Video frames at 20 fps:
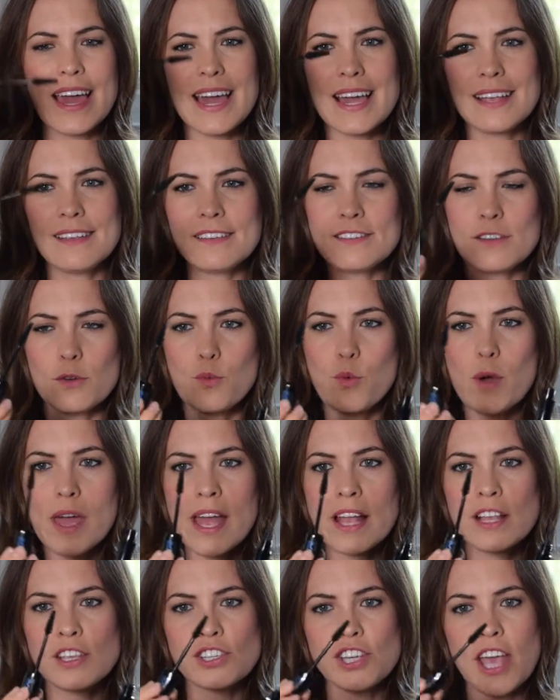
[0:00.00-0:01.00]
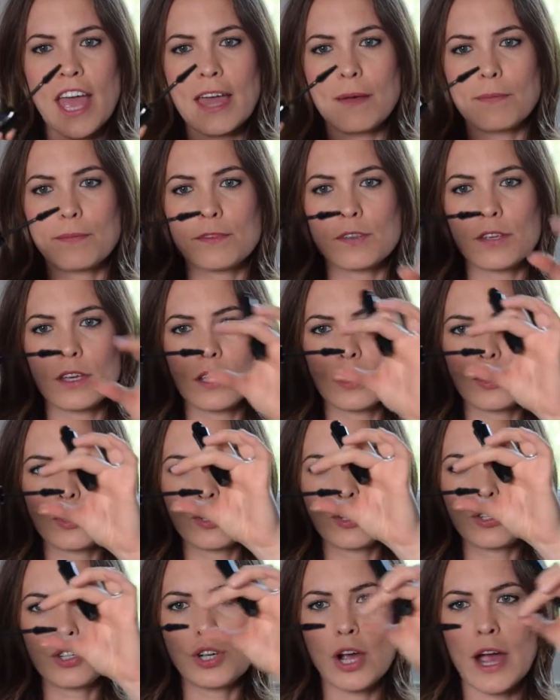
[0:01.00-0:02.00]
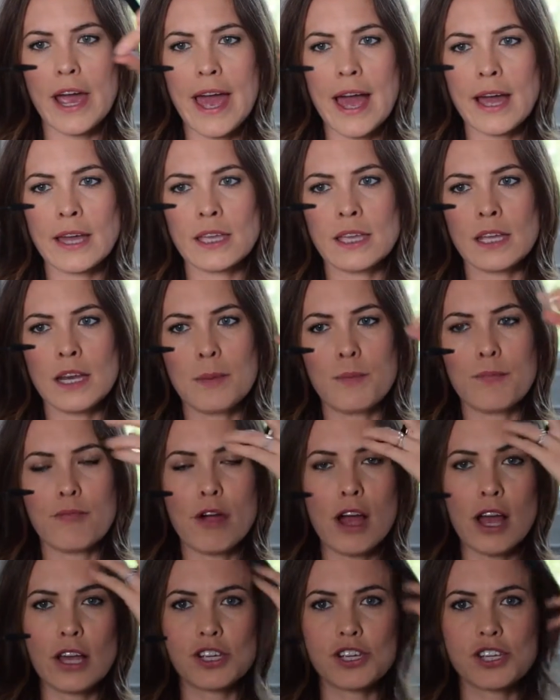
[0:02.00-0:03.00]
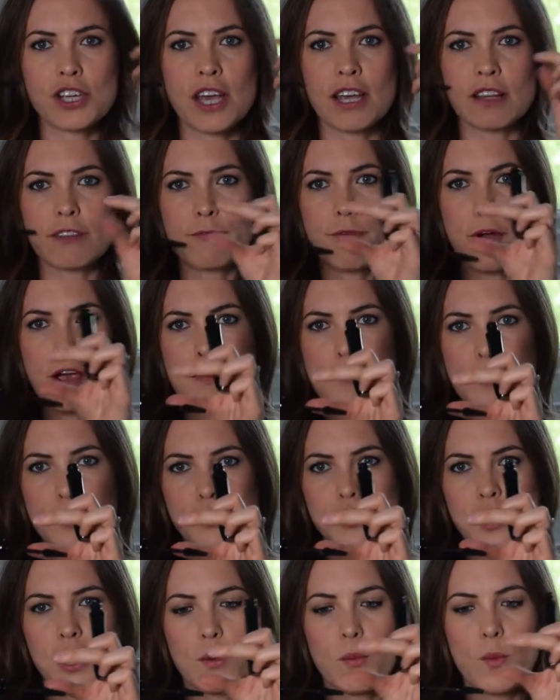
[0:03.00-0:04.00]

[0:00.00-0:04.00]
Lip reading: It is a weird shaped triangular brush. It's very bushy at